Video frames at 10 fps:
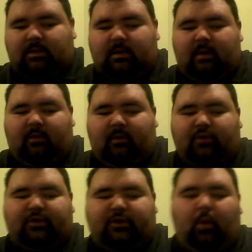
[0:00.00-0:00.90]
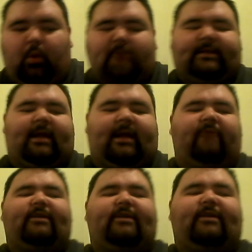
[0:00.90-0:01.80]
Of course, there was a
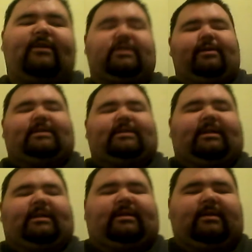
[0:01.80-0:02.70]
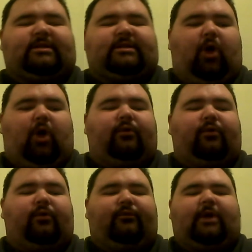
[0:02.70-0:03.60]
television series that spawned
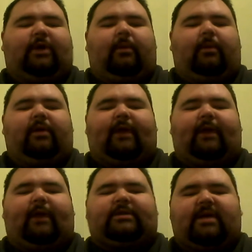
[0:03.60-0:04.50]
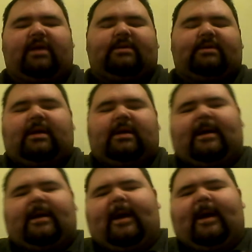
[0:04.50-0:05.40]
from the Terminator franchise.
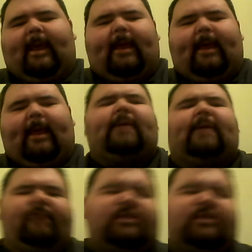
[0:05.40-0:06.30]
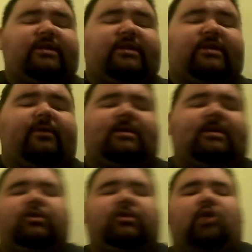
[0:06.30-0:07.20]
And that television series
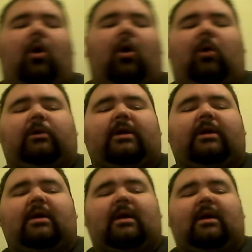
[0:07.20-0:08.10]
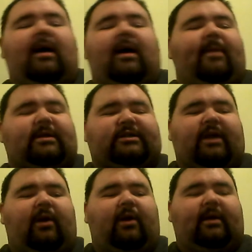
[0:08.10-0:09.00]
was called
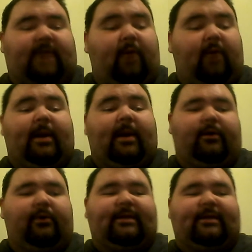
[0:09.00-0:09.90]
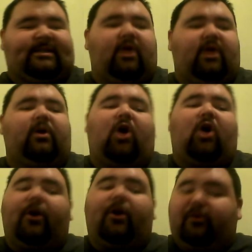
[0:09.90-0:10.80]
Terminator, the Sarah
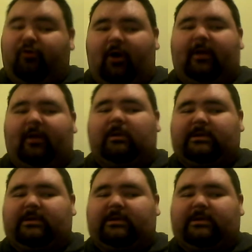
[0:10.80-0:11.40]
Connor Chronicles.